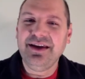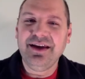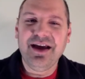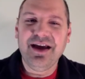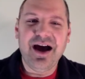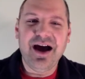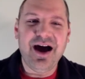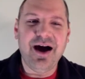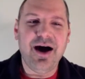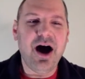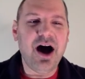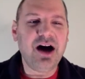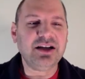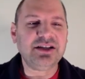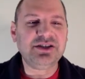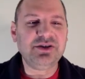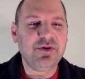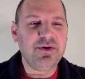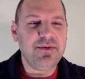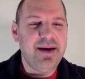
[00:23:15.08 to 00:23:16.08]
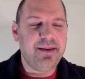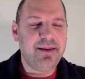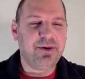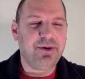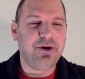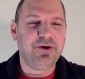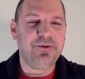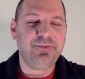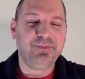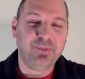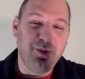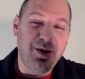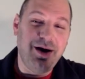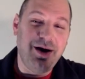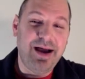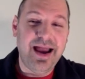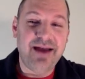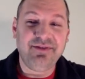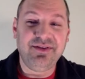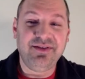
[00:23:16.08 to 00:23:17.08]
Also remember, well,
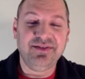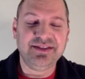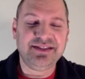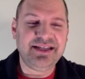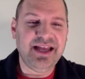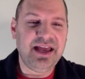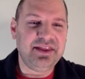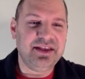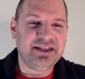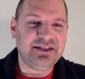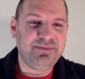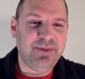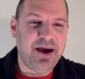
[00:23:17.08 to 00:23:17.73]
I haven't even said this,